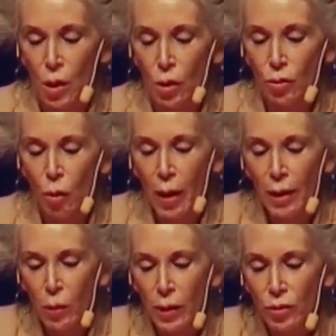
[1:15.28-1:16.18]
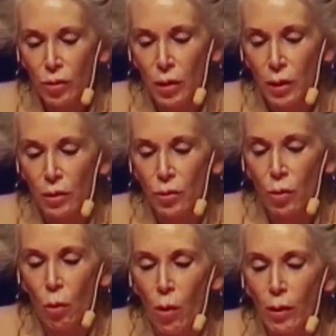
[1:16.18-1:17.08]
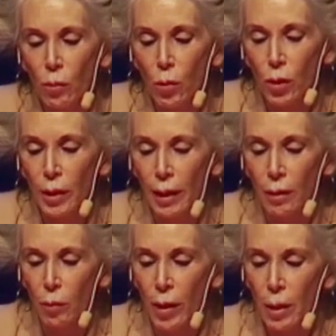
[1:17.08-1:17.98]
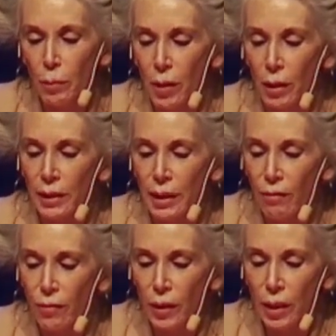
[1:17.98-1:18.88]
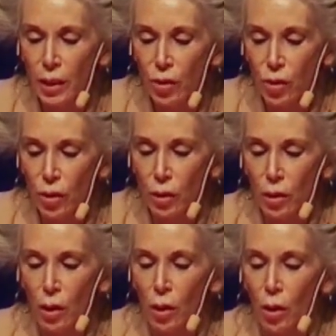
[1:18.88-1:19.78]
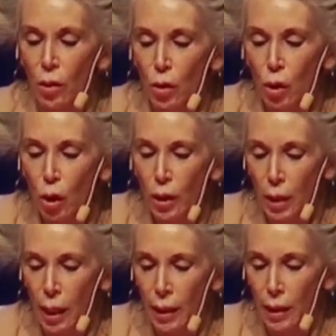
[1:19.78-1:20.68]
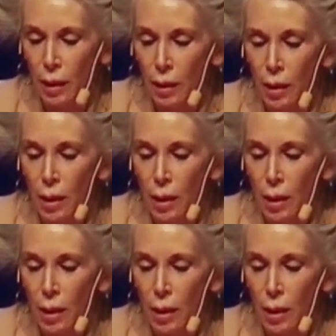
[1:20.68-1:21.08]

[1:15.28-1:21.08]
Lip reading: So my question is, what would a rape definition look like